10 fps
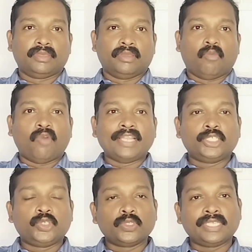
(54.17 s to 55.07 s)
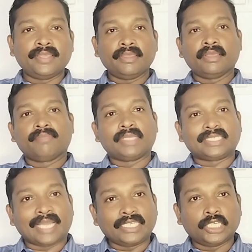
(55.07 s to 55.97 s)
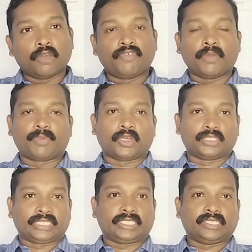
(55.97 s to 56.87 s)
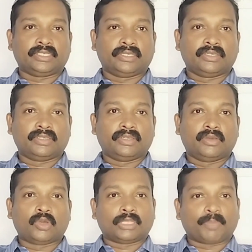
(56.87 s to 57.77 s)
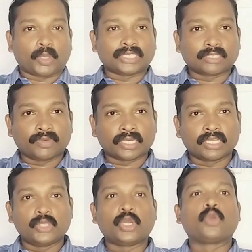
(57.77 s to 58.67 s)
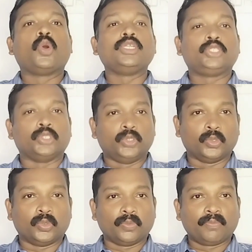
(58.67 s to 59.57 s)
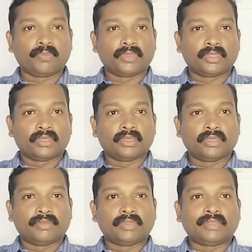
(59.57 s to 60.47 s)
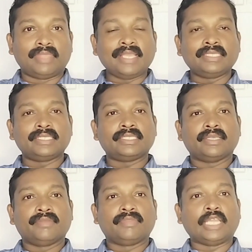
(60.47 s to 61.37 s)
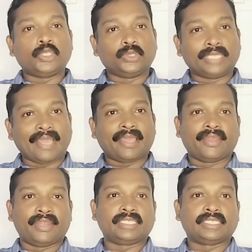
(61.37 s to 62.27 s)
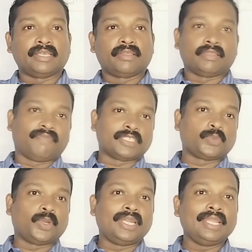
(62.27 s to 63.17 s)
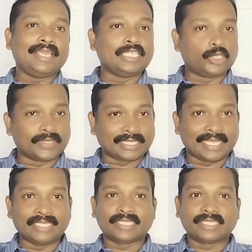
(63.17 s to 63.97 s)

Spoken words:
While choosing the title of your project or the project work you are going to do, the things that you take care is, the first one is your skill